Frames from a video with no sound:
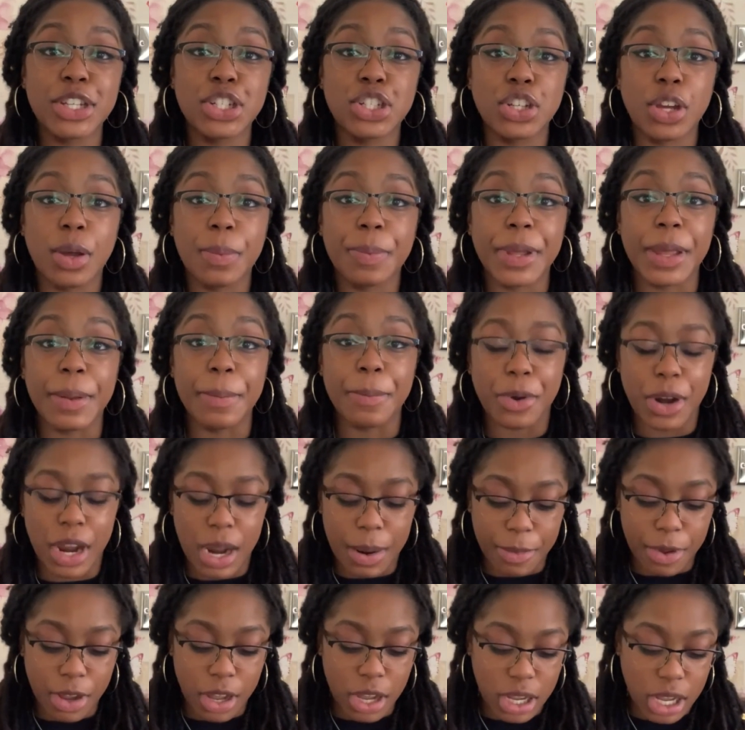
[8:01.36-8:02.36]
shop in
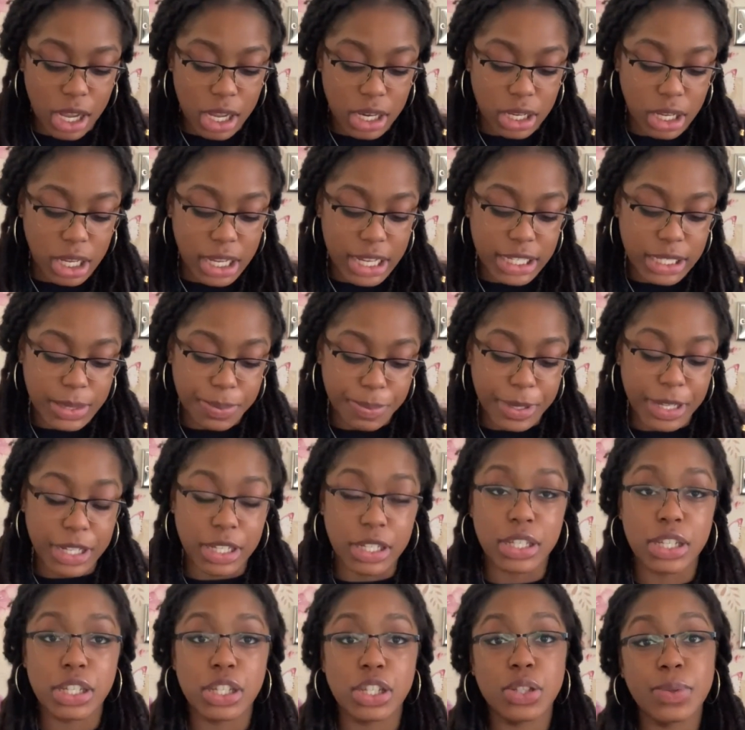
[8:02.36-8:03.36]
Primark and I
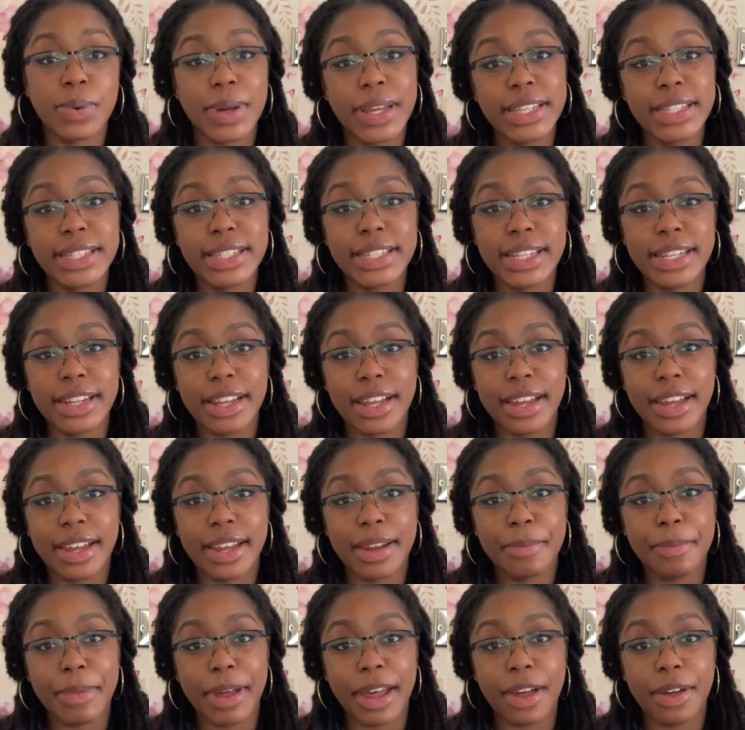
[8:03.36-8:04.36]
spent
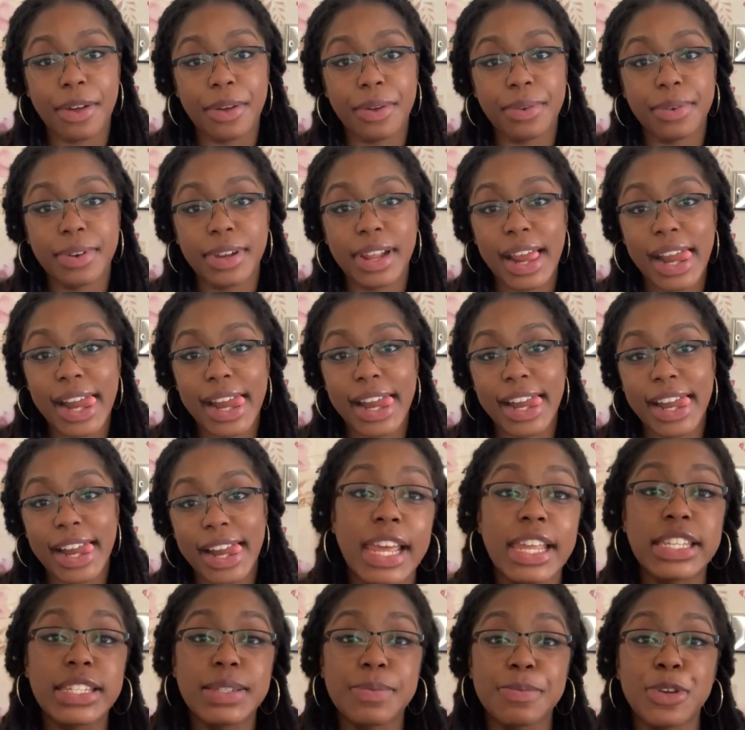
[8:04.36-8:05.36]
£29.
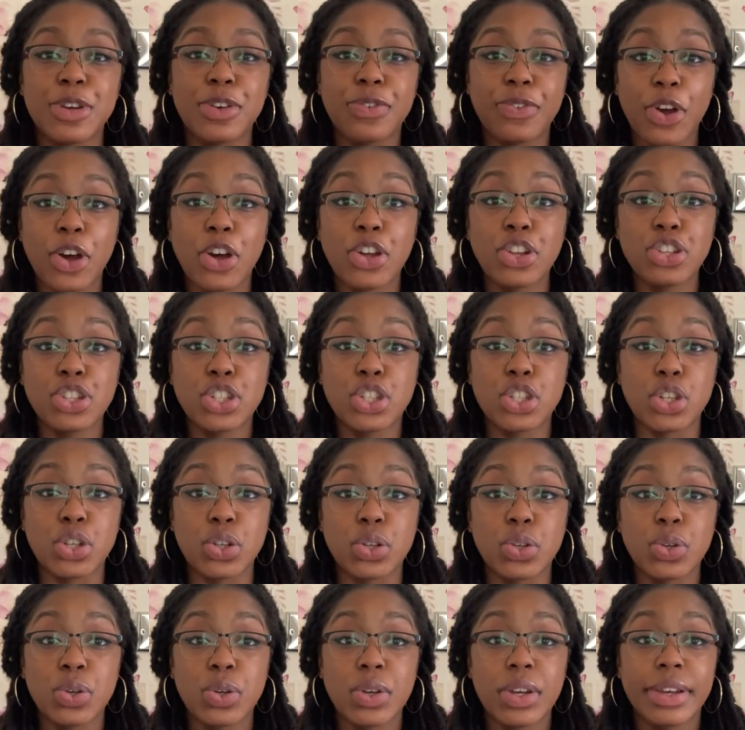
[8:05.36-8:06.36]
Let's move on
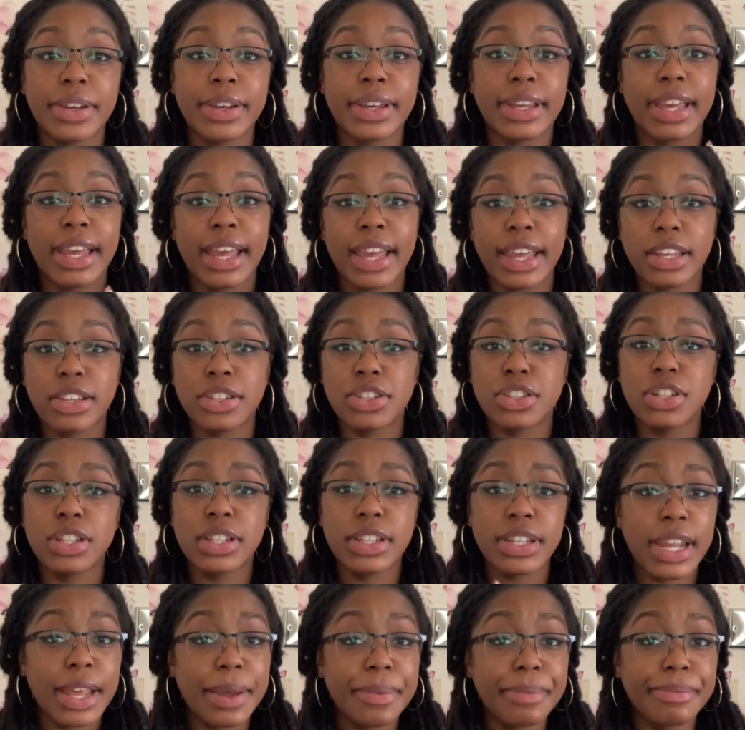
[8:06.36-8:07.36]
to
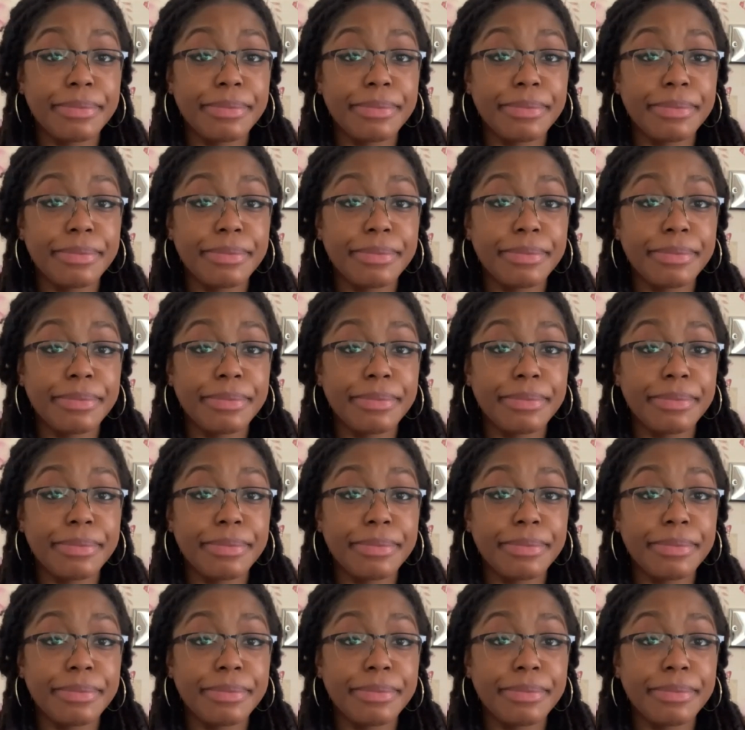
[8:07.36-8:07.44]
H&M.